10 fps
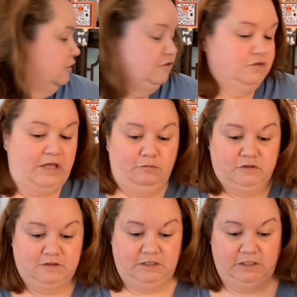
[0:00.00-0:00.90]
So that
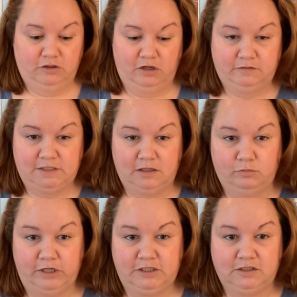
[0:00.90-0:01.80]
was Year of
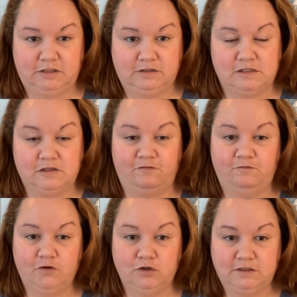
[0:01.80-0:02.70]
Celebrations, the
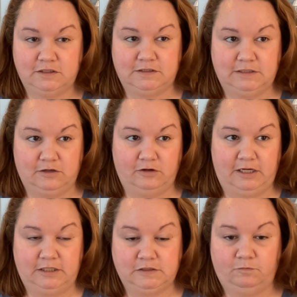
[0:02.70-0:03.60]
first
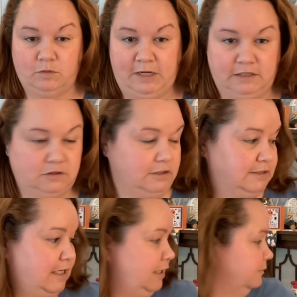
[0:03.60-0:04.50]
series from Hands On
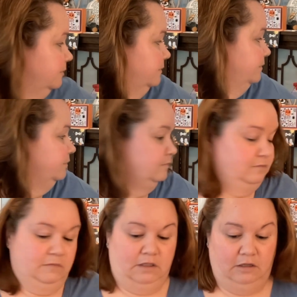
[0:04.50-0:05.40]
Design.
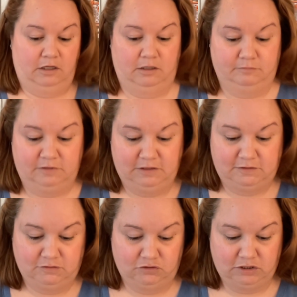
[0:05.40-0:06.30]
This
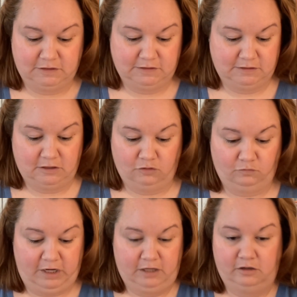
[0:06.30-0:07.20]
is just a
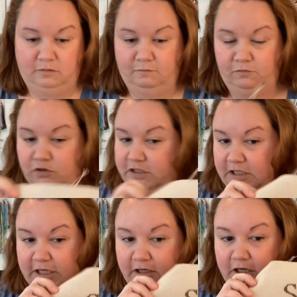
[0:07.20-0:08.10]
random 14
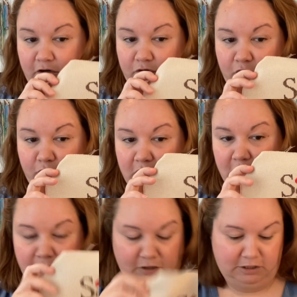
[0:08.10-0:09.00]
count. I don't know what
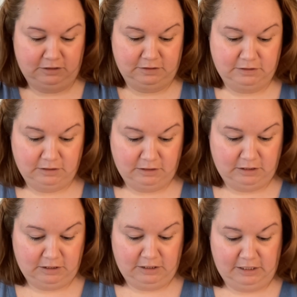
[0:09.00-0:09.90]
color it is.
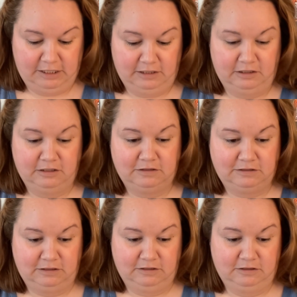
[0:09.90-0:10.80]
And this
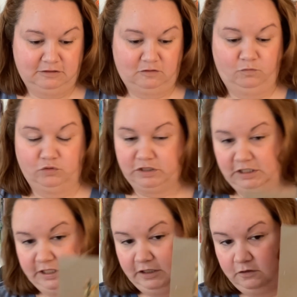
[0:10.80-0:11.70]
is 14
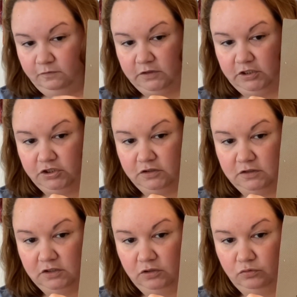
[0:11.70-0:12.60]
count Venetian
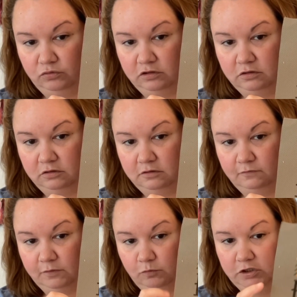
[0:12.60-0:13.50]
stone
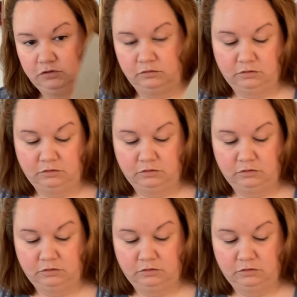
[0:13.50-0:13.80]
from WIPCO.